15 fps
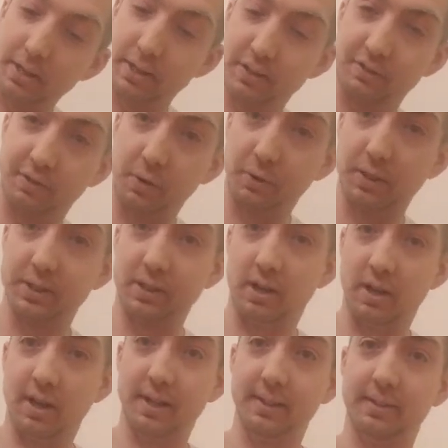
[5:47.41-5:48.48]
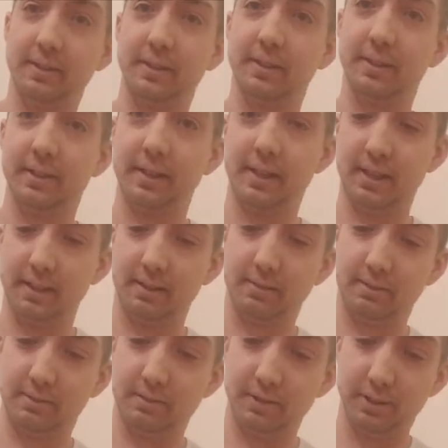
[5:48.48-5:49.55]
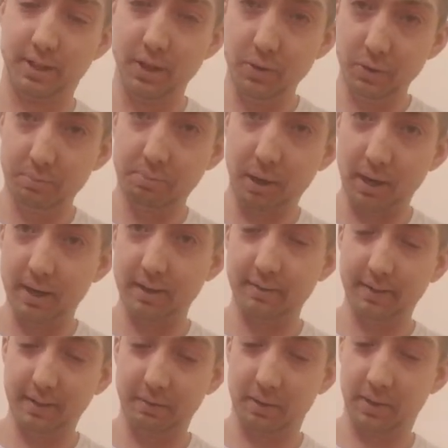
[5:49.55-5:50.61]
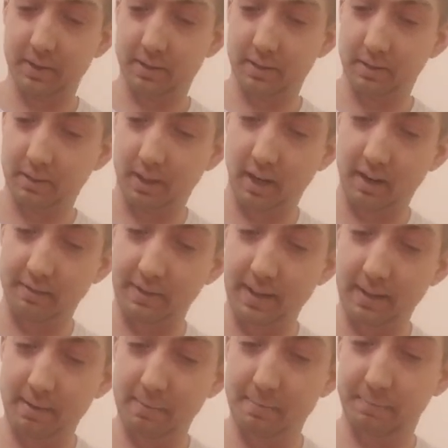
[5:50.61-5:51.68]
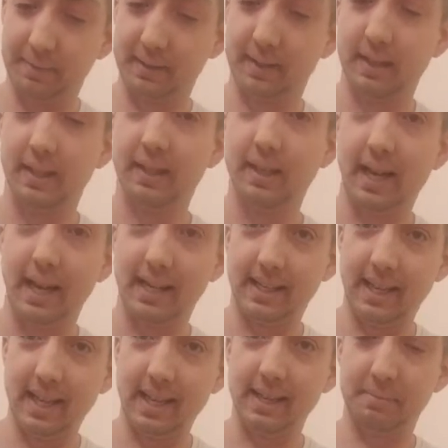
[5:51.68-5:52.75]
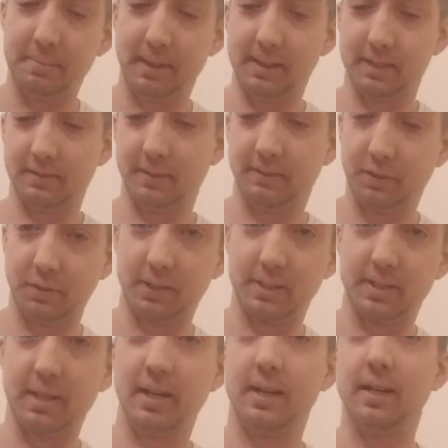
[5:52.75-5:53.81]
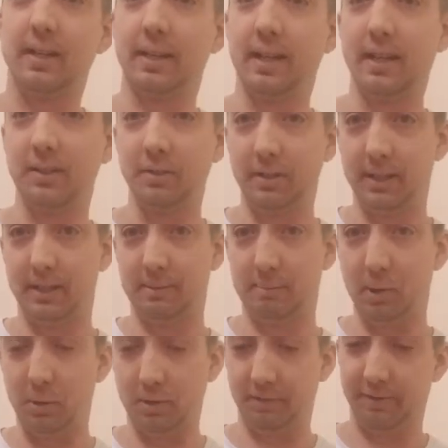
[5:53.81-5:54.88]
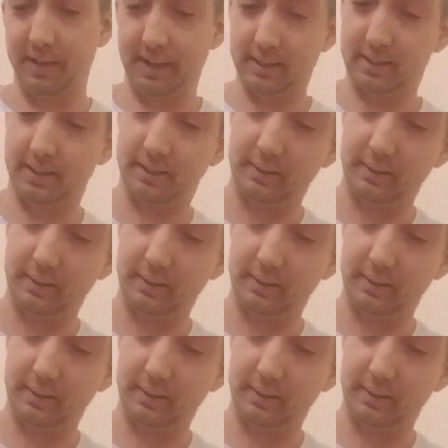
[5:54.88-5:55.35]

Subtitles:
just focus on the dude part of it where it's all carved out, I can't, because if I focus there, again, you'll get the bowl effect.